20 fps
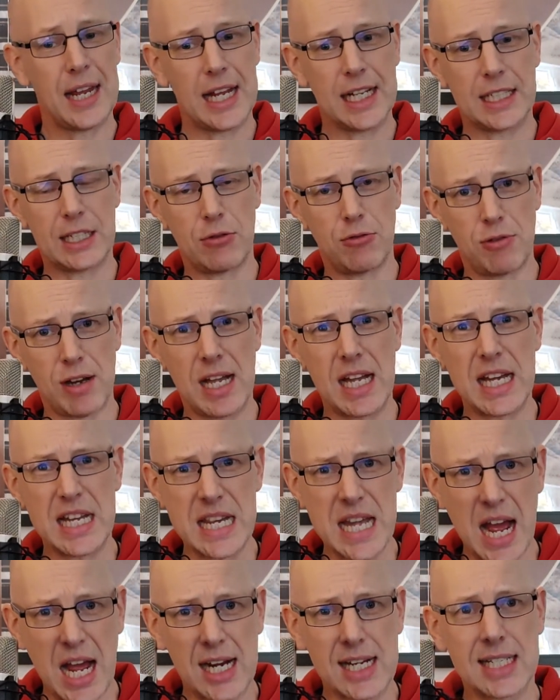it's a really
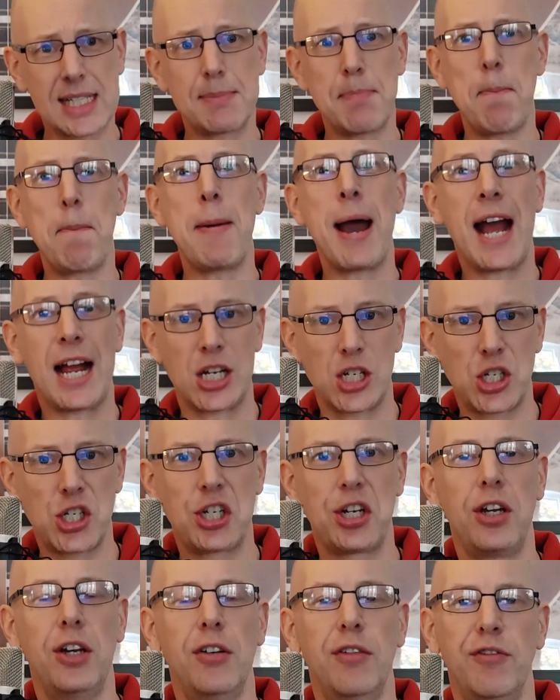nice
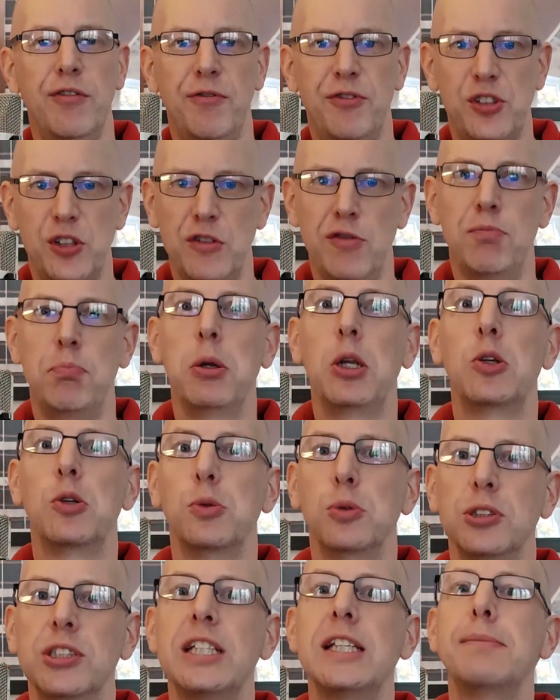mash of sort of
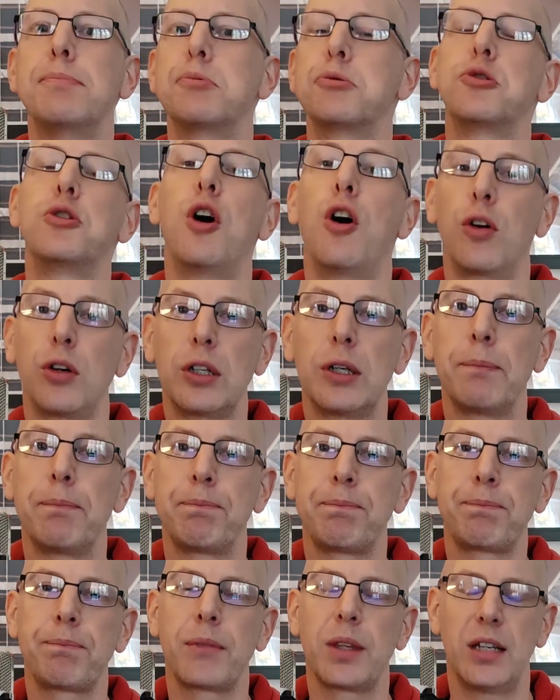bluesy prog.
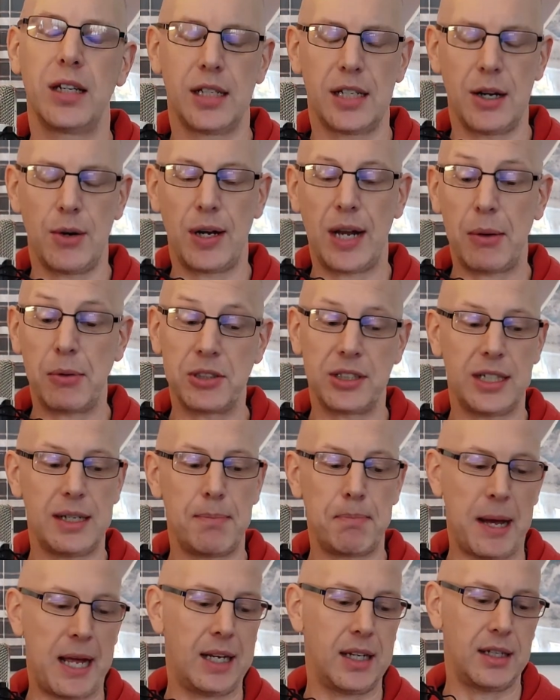And I was
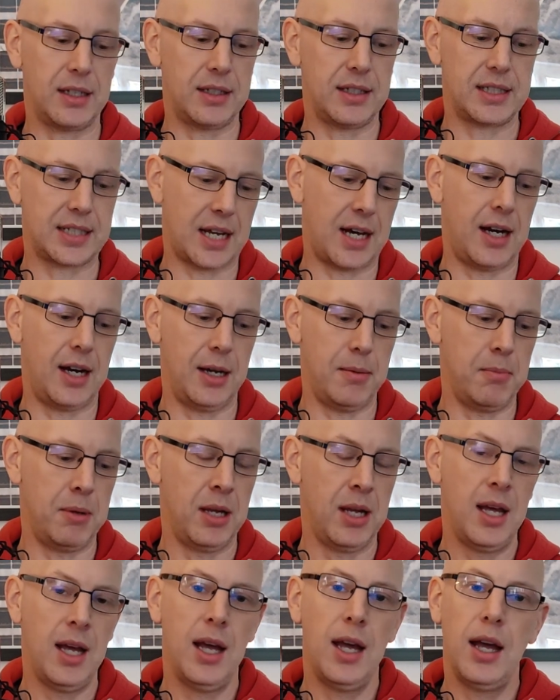in a band at the time
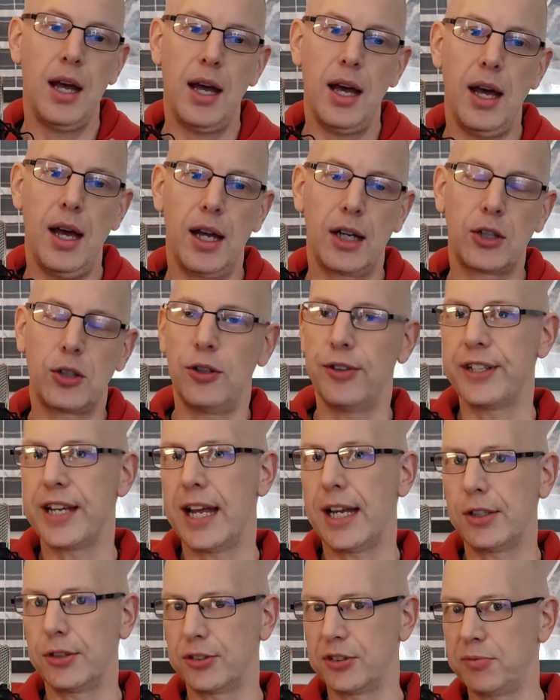called
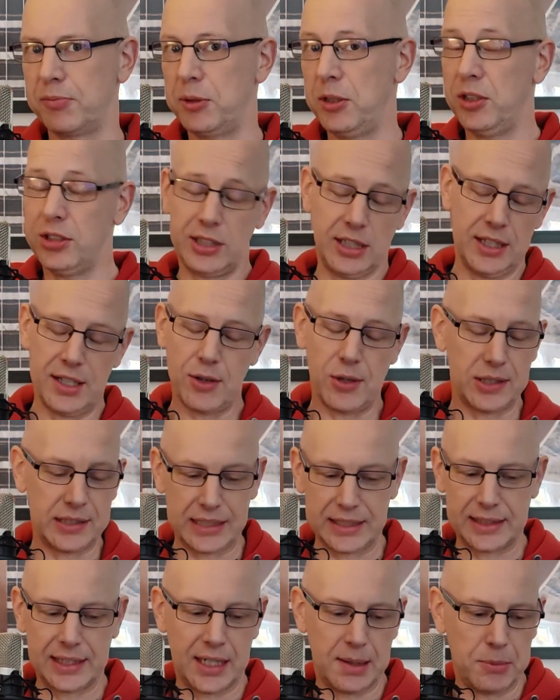the Angels of Mercy. They don't
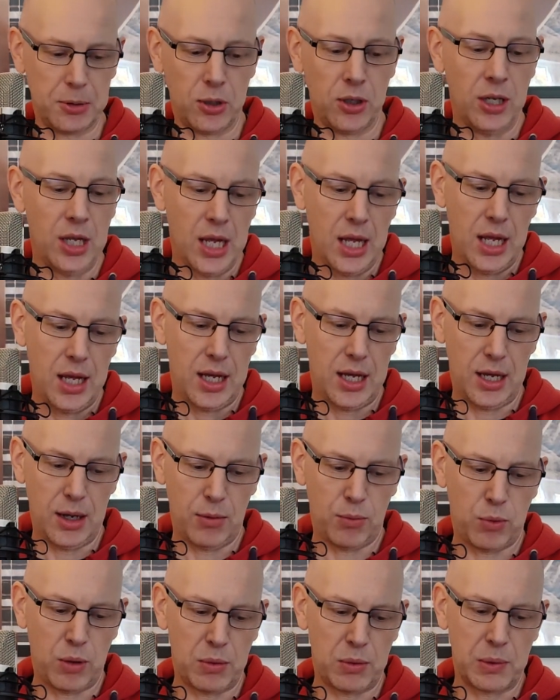exist anymore,
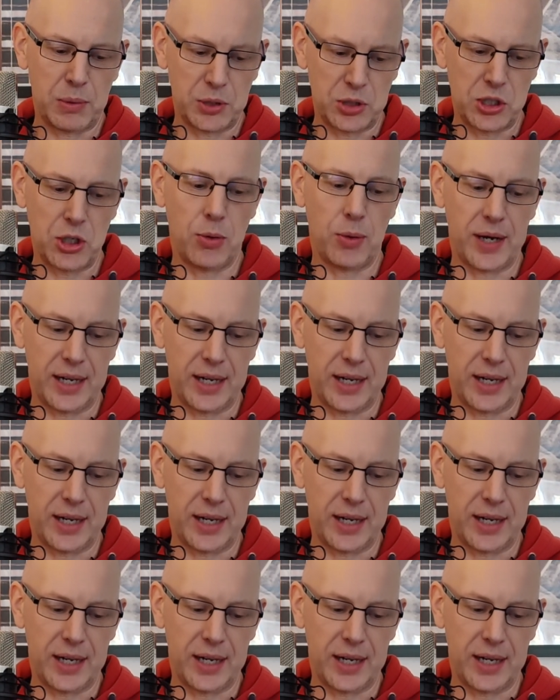where we were